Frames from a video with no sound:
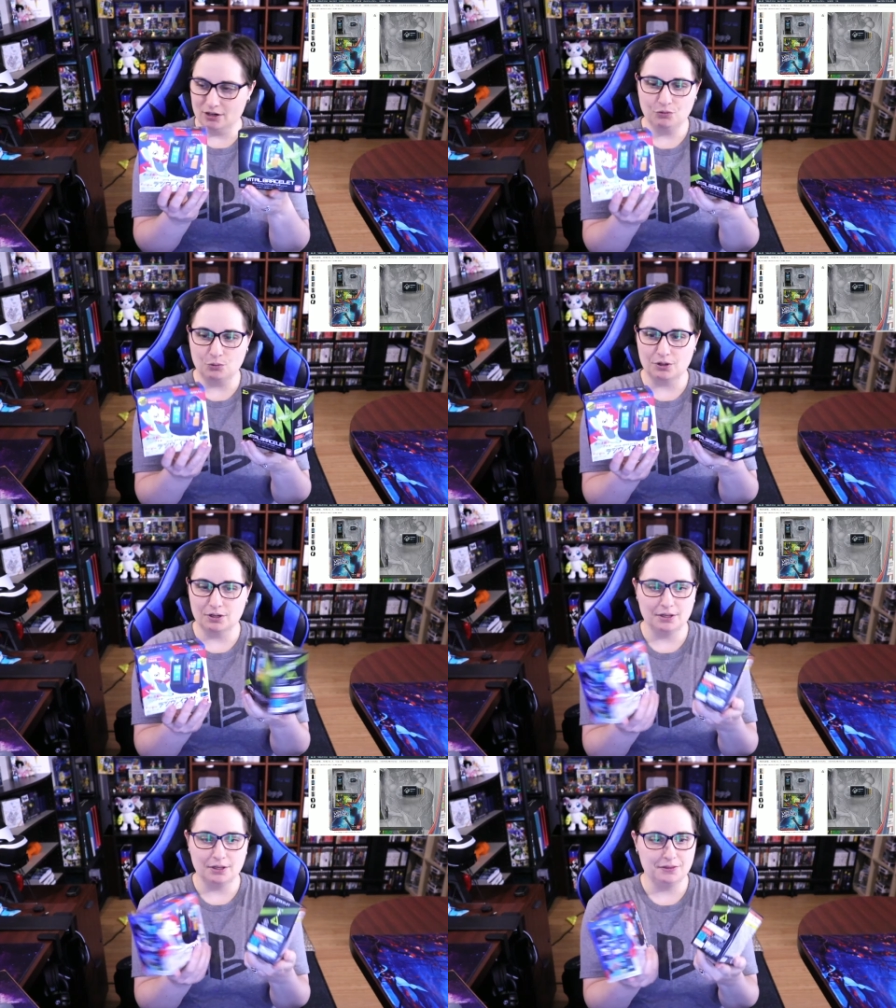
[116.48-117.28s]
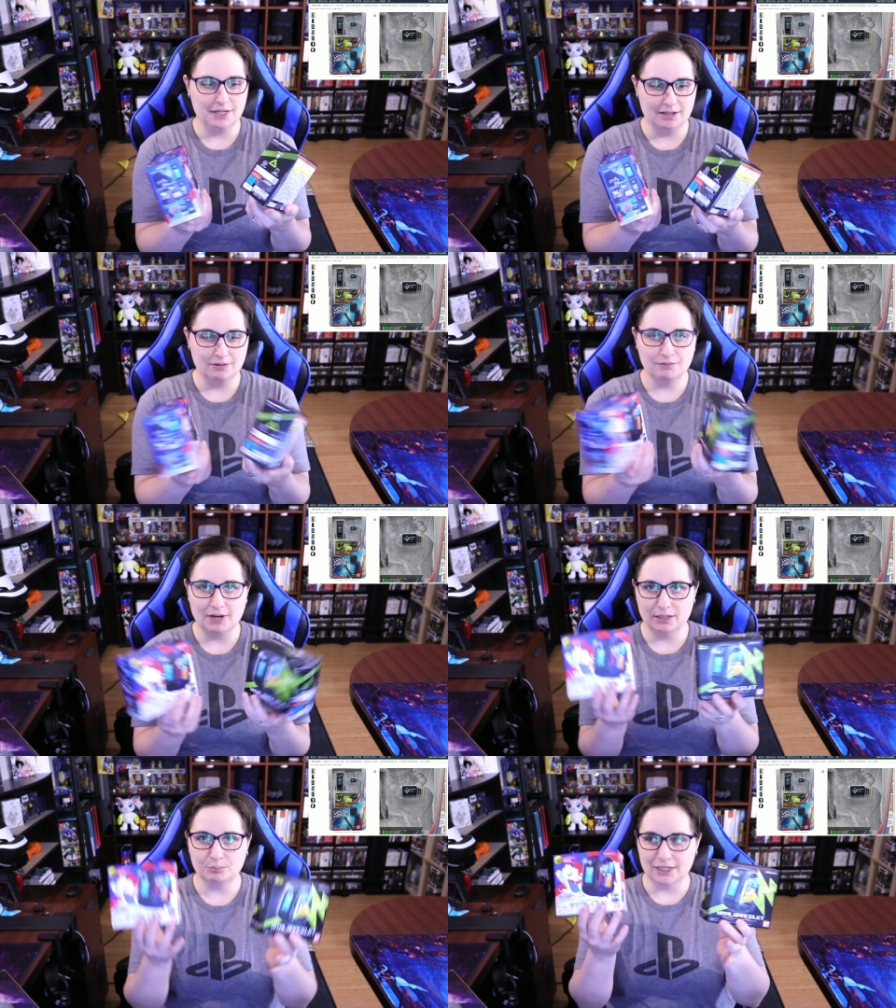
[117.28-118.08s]
for the
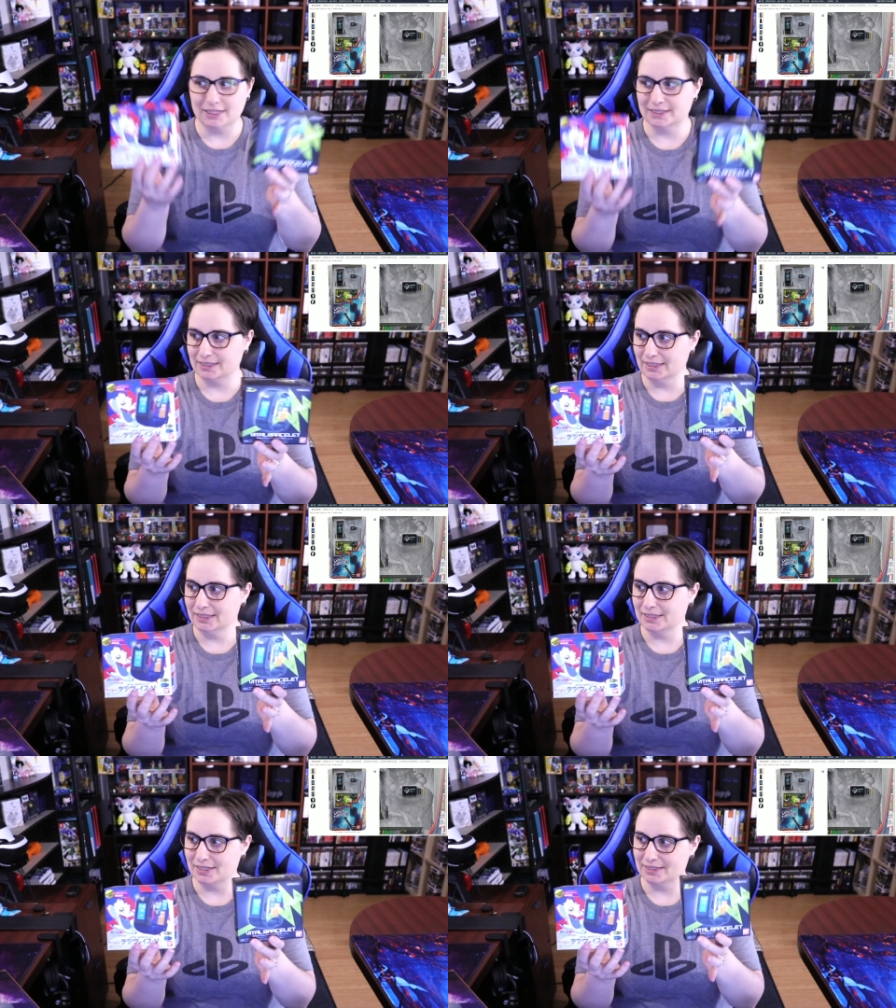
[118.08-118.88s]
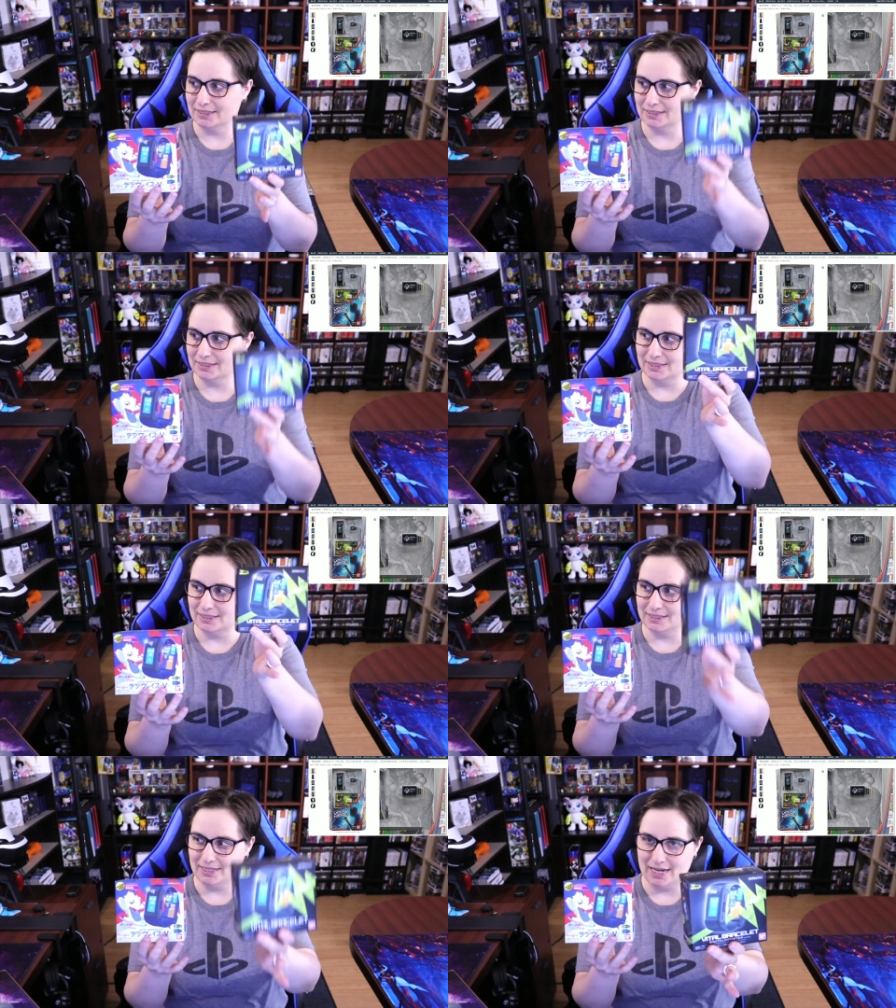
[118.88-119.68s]
Vital Bracelet. This is
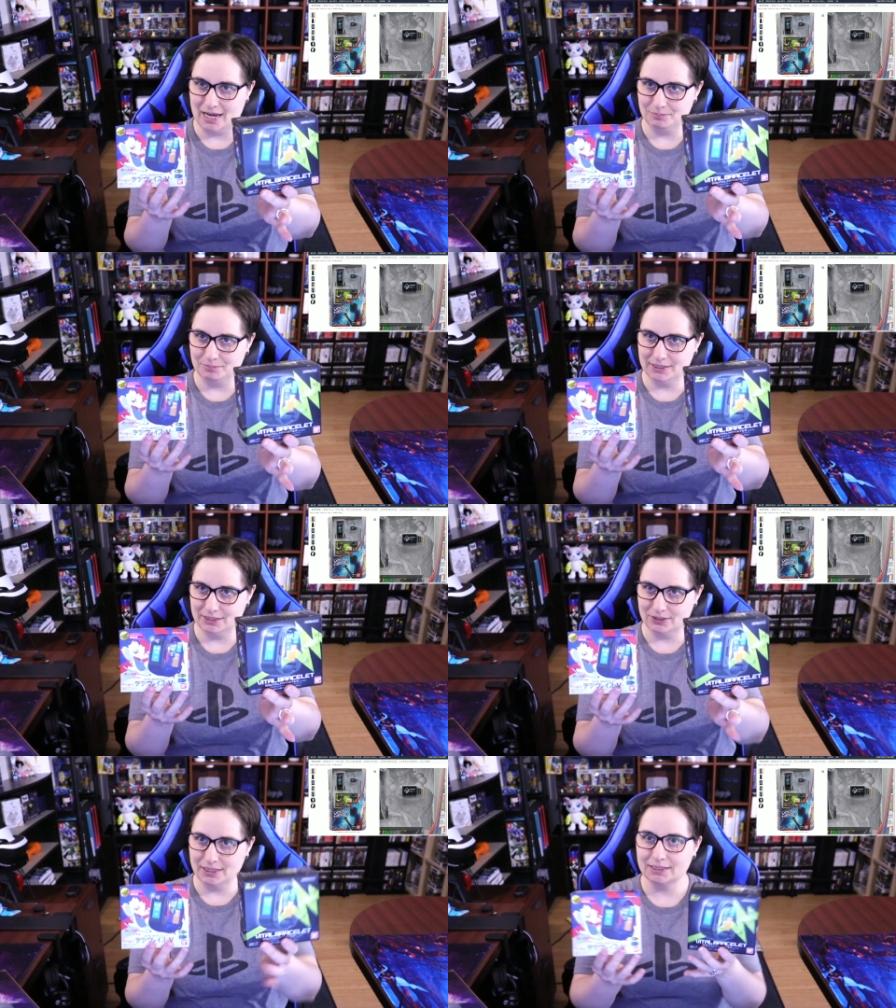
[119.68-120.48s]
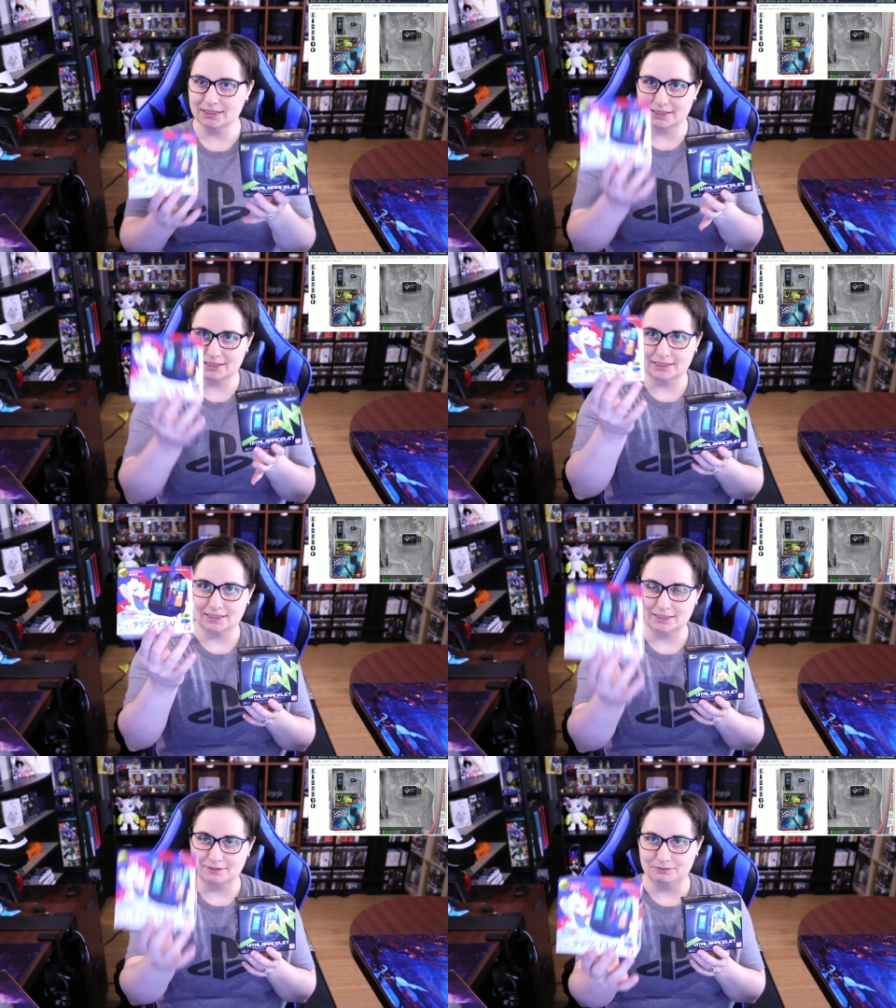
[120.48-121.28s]
the DM series. This
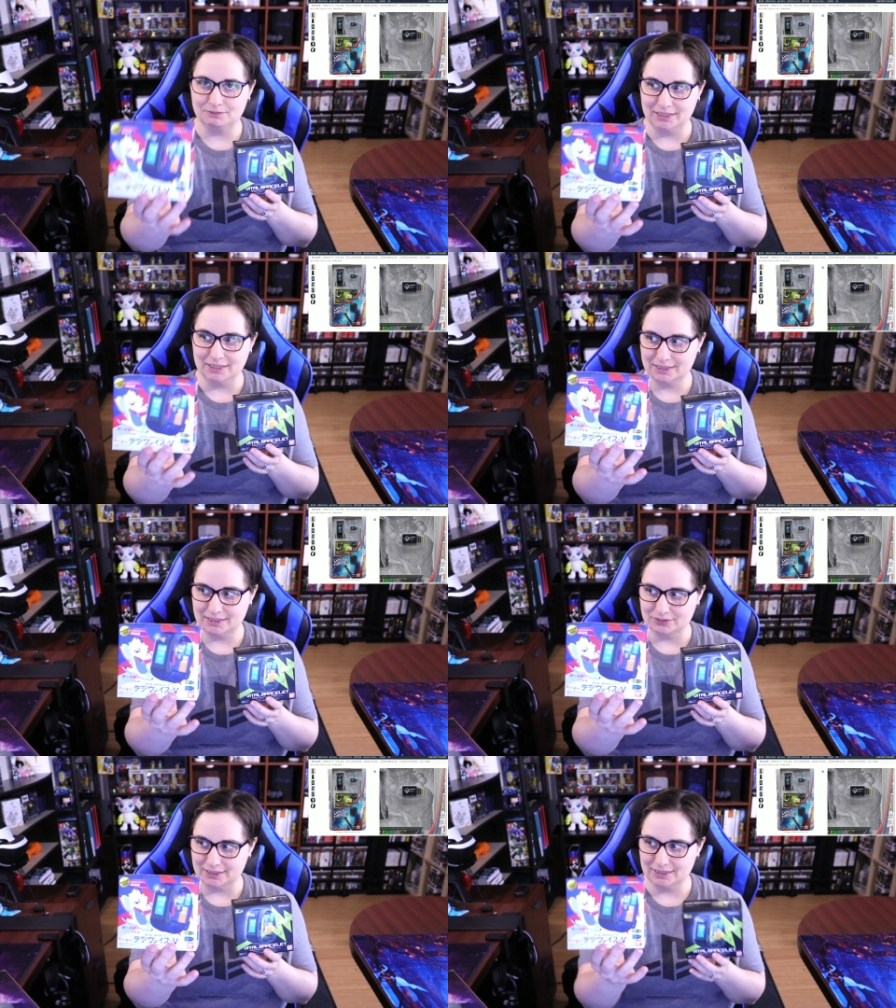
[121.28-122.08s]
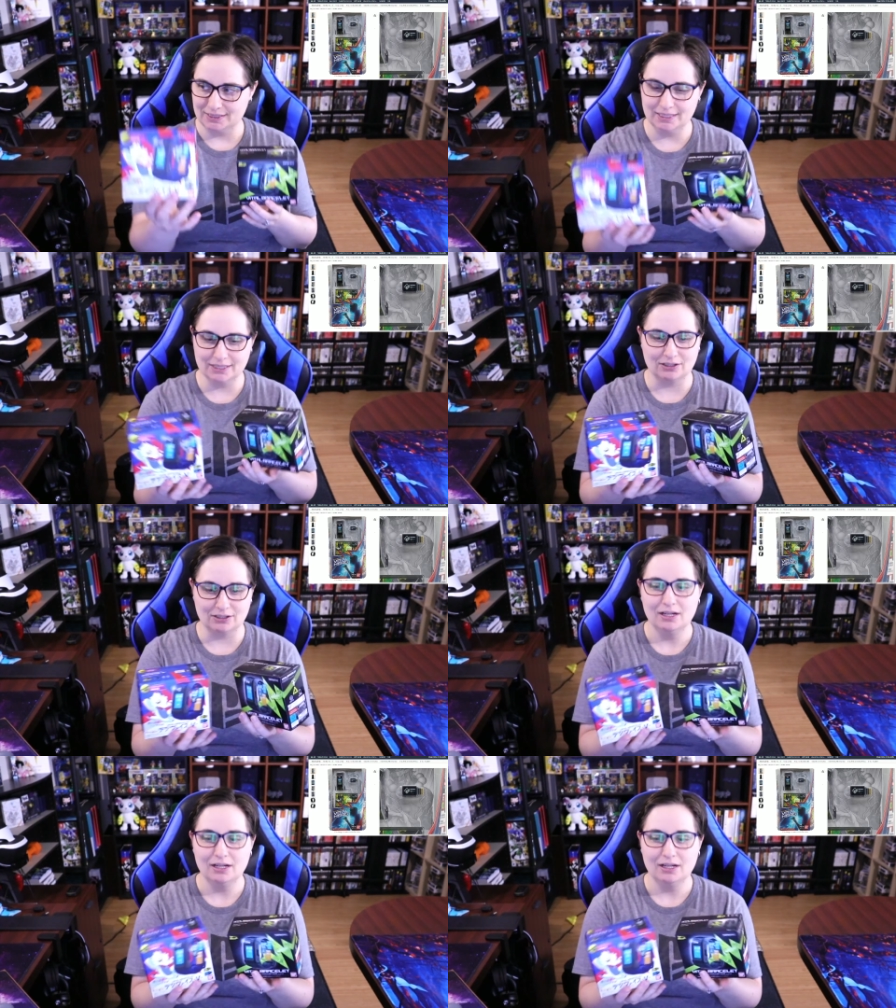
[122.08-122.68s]
is the V series here.